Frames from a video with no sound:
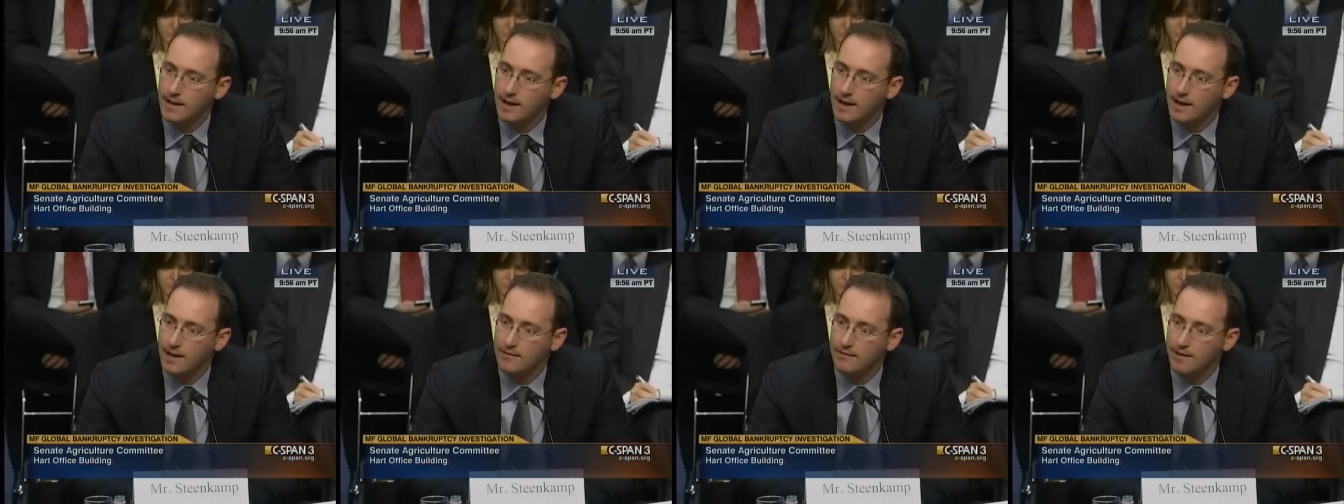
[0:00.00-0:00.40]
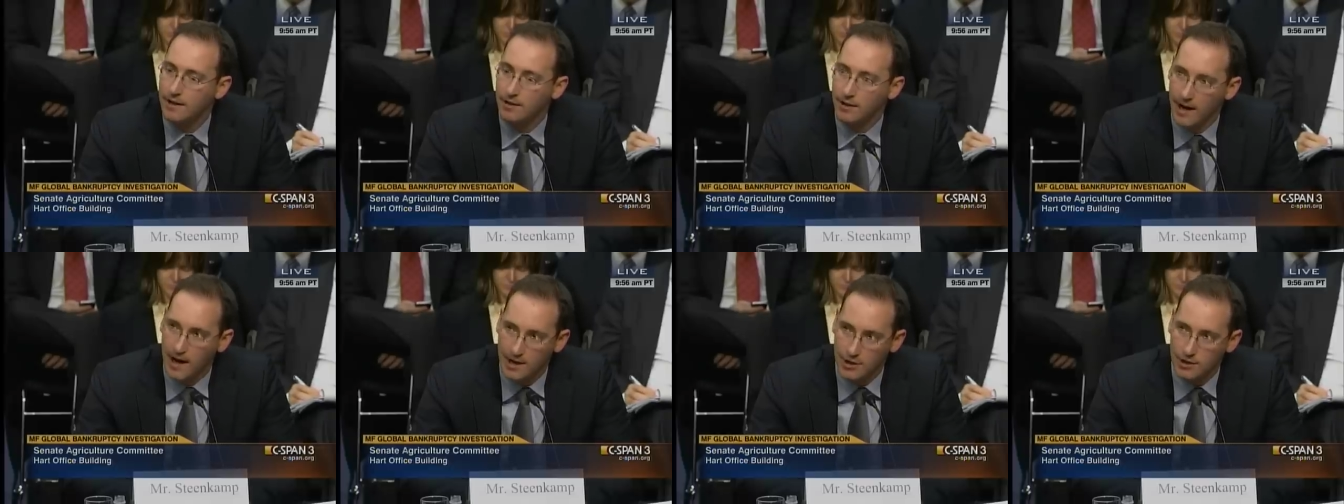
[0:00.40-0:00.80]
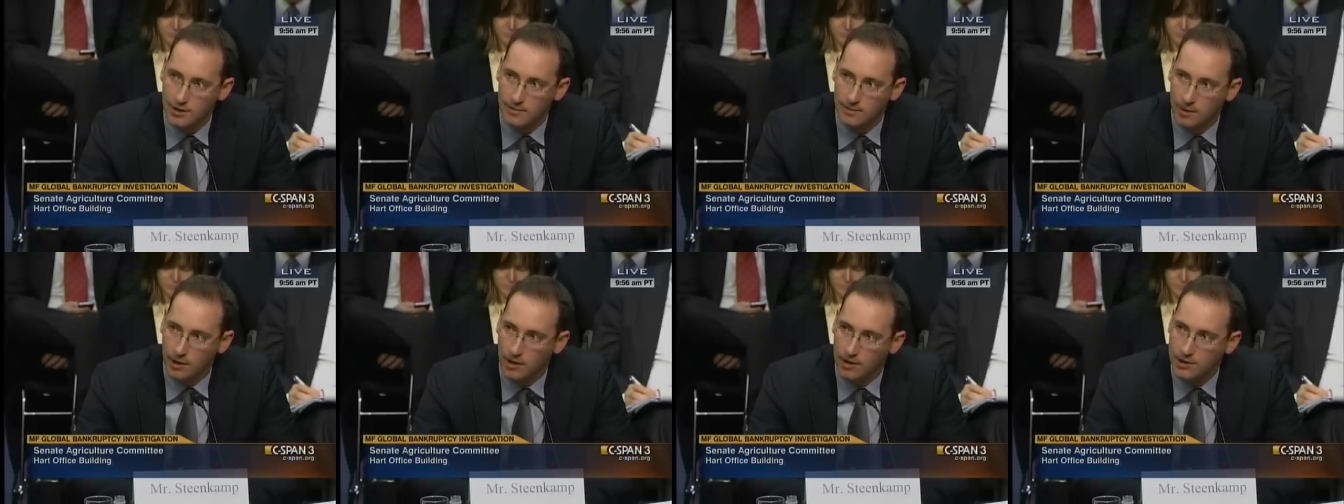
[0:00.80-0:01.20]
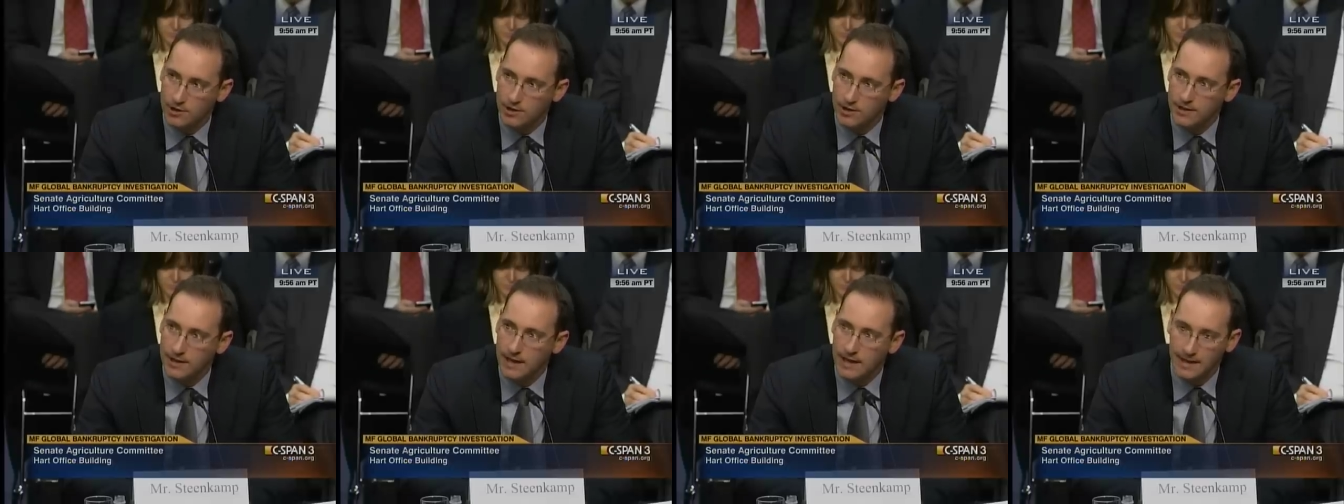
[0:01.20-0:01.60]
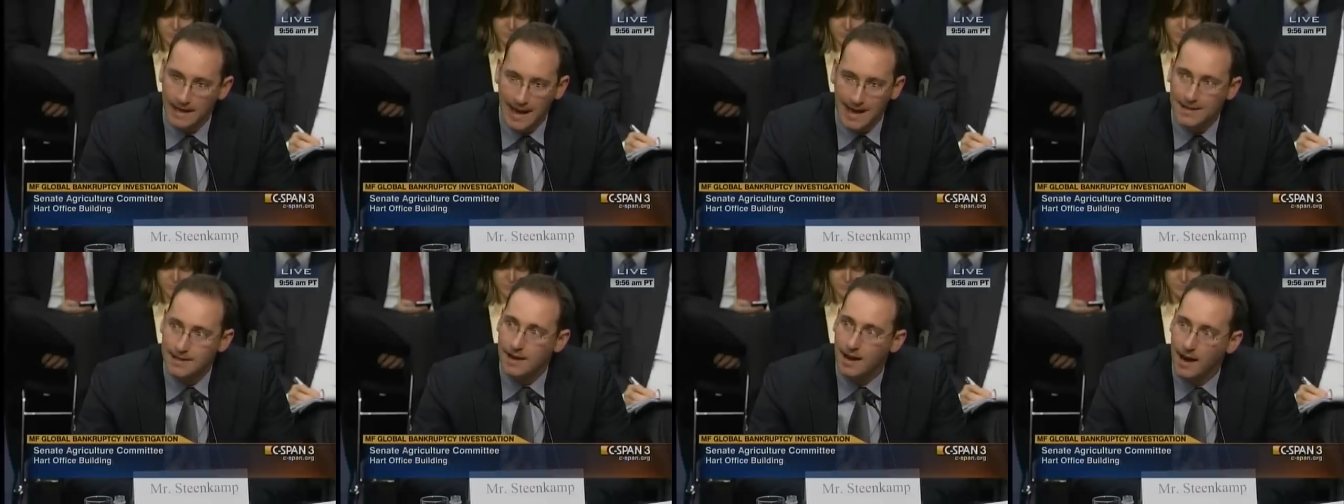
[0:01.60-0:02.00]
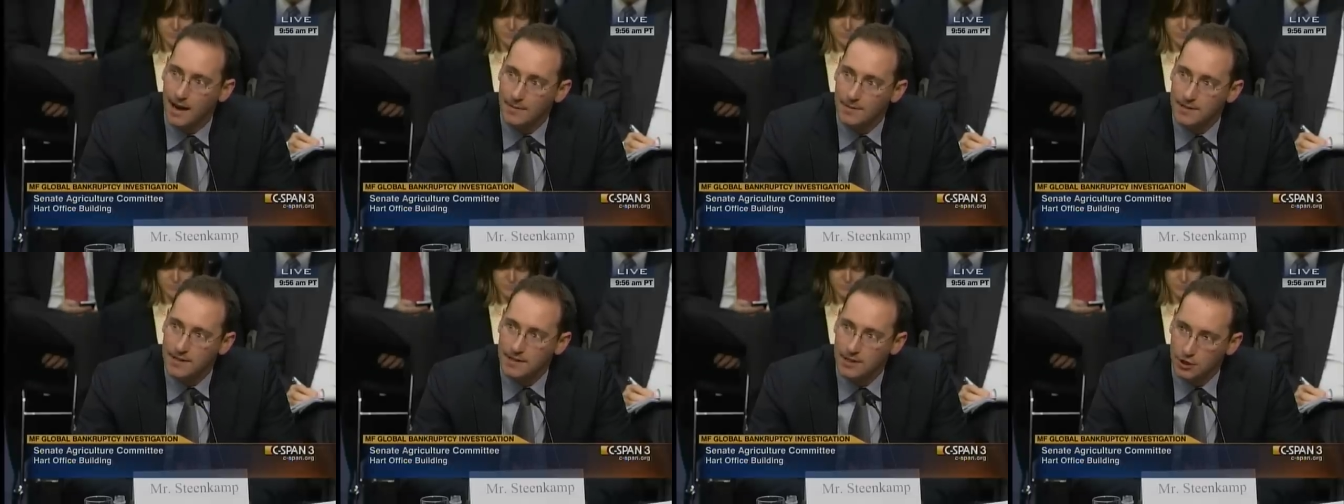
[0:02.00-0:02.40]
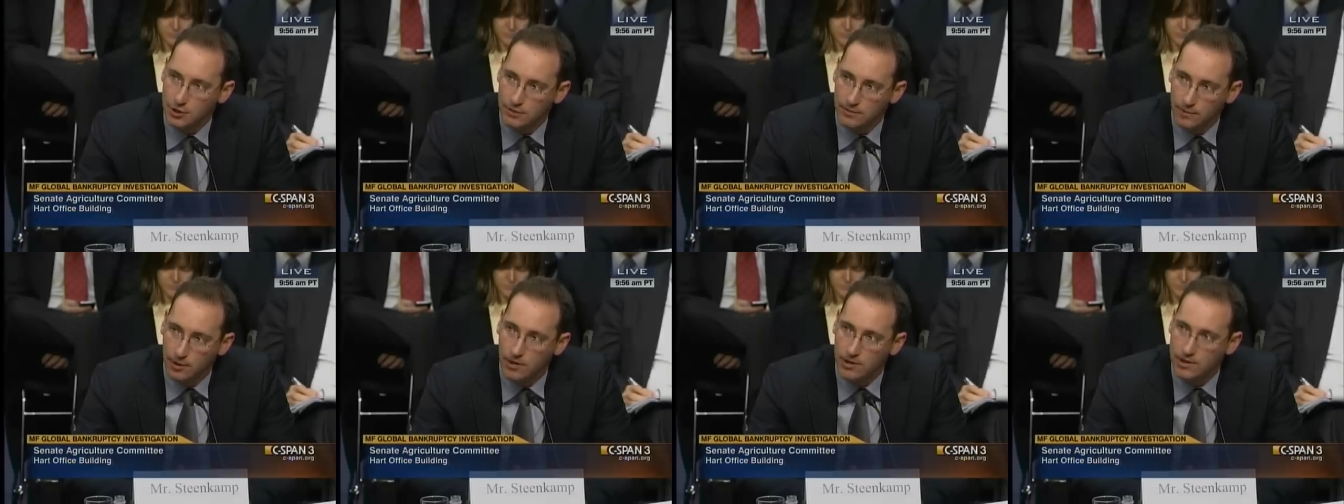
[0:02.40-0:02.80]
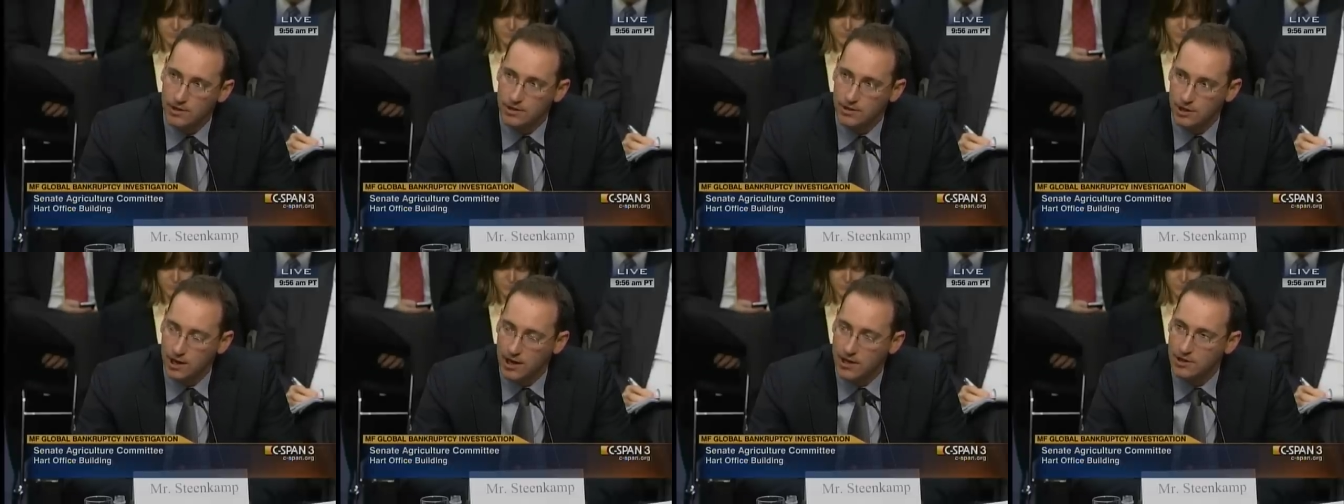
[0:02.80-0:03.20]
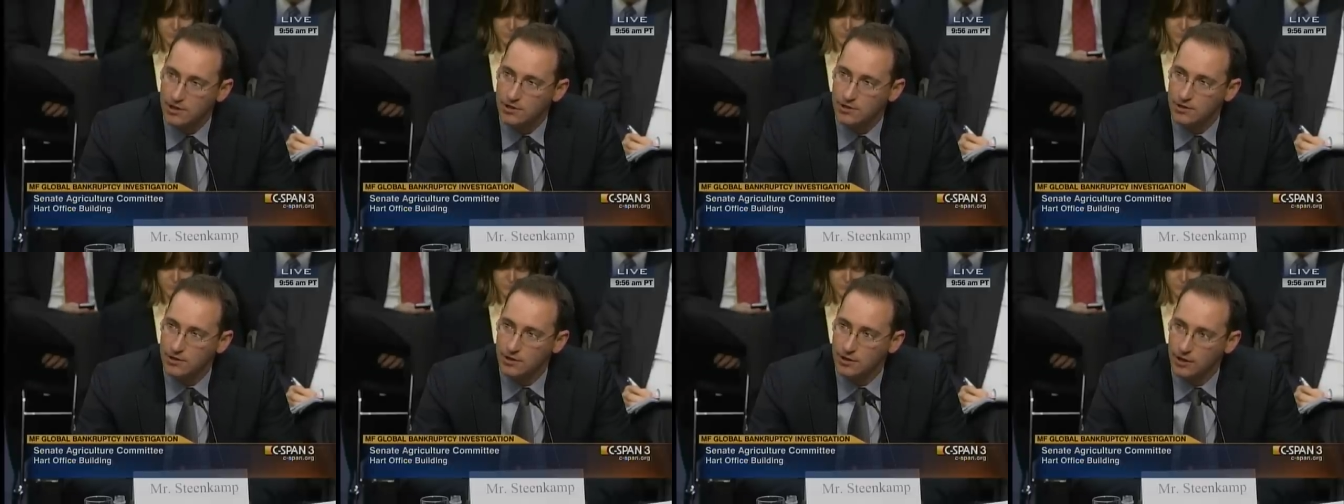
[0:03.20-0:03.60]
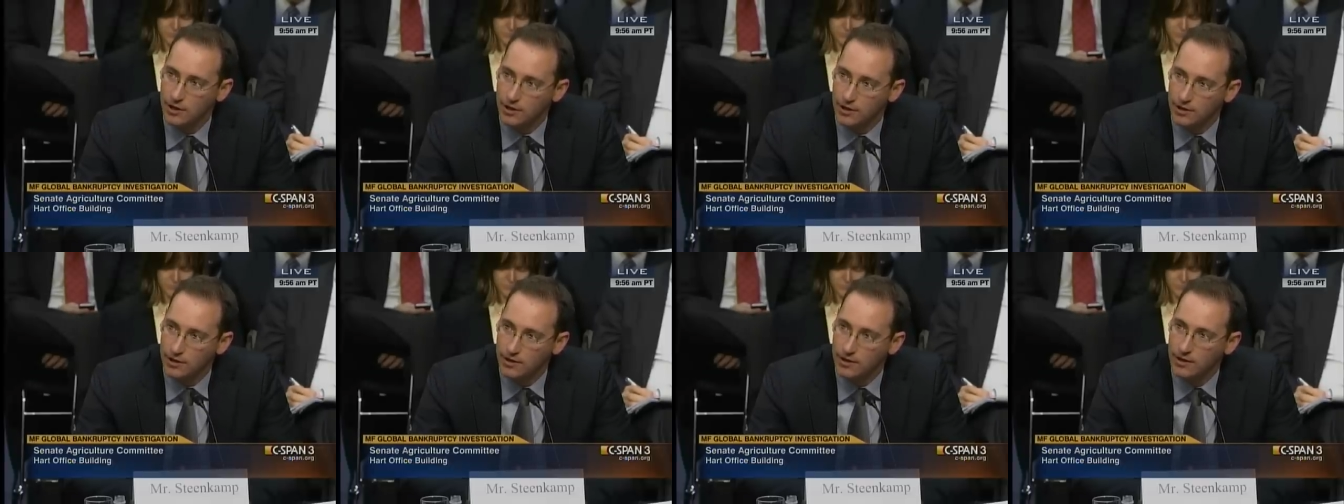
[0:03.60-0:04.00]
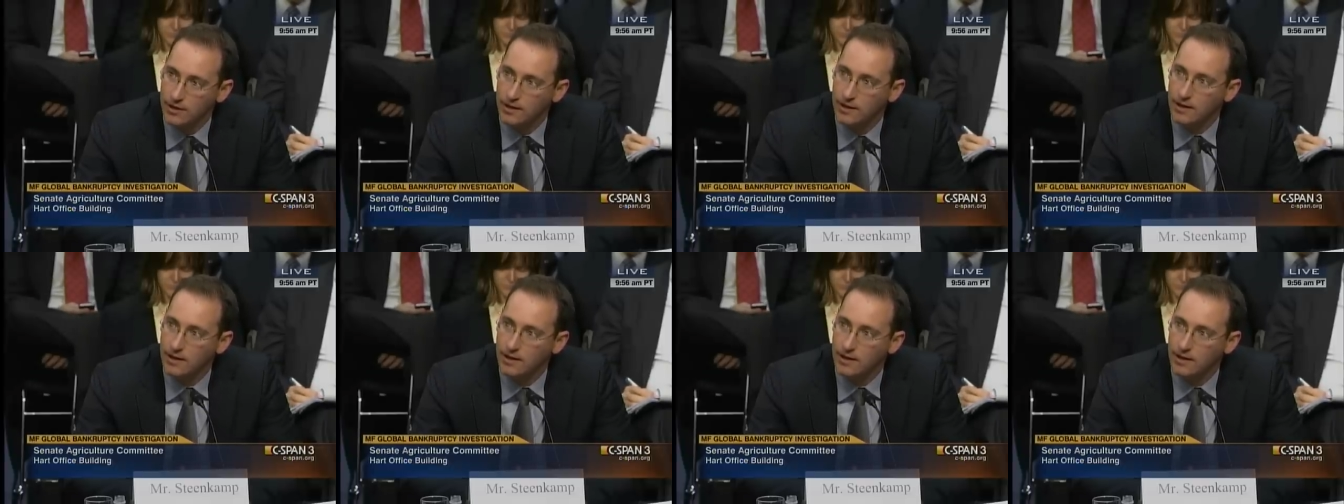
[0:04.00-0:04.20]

a uh, variation margin, and at times initial margin changes occurred